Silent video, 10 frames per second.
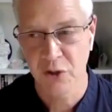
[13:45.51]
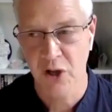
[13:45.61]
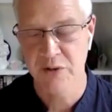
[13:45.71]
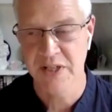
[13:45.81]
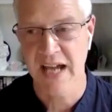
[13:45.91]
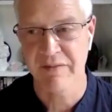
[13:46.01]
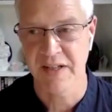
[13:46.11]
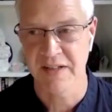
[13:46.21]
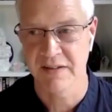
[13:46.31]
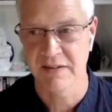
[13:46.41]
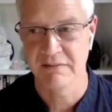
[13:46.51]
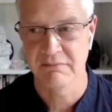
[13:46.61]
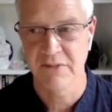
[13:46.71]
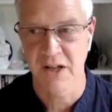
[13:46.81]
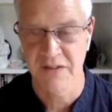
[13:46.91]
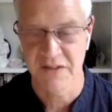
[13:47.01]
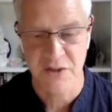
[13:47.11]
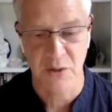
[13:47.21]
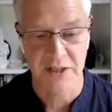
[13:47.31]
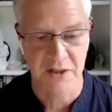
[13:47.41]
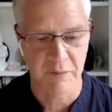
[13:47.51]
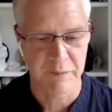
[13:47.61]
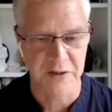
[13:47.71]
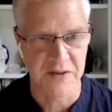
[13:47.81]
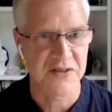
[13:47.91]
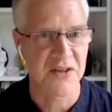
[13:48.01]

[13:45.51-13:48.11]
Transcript: not only having like the solid confidence